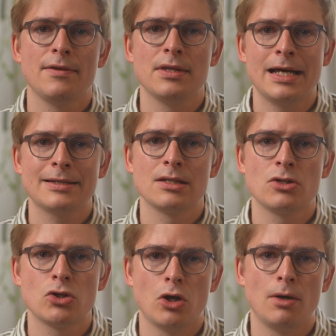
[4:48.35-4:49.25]
the Latin
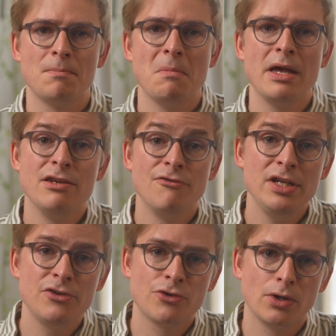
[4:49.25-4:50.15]
term in
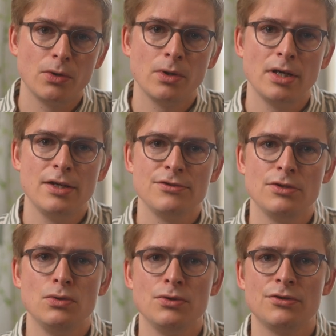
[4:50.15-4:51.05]
vitro is
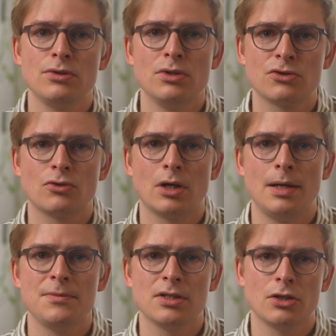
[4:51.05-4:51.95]
used to
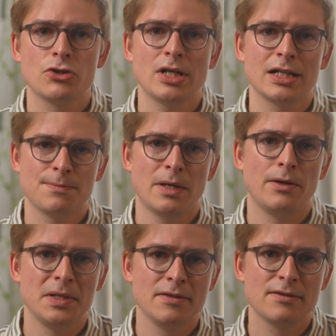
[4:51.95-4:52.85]
describe such
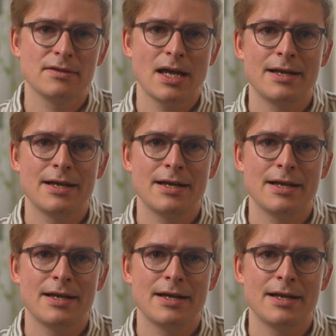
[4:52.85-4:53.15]
experiments,